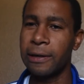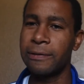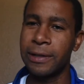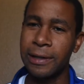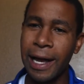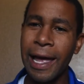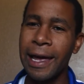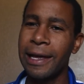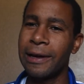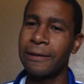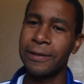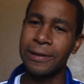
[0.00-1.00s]
after
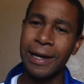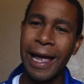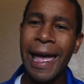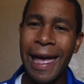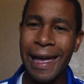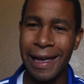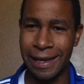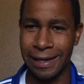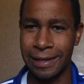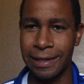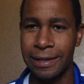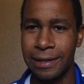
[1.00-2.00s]
ad after
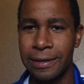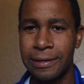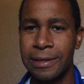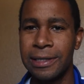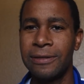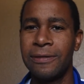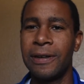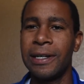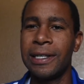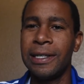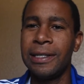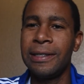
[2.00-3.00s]
ad on this
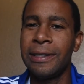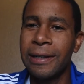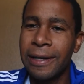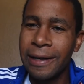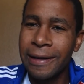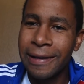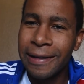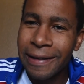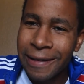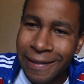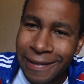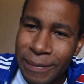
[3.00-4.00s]
fucking
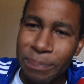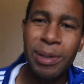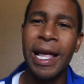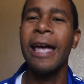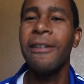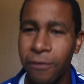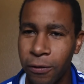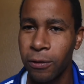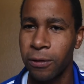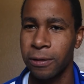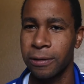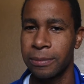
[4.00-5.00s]

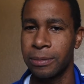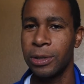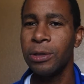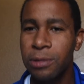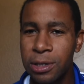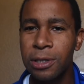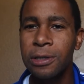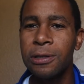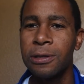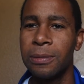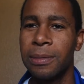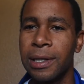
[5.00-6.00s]
platform,
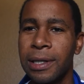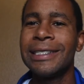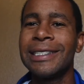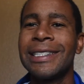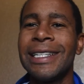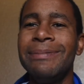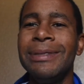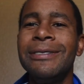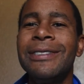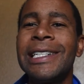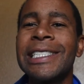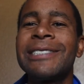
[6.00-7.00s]
YouTube. Just let me
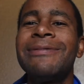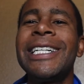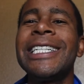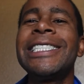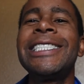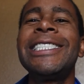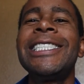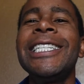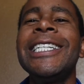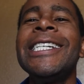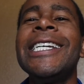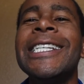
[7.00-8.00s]
watch my
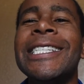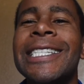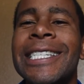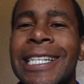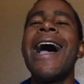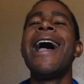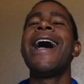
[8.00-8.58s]
shit.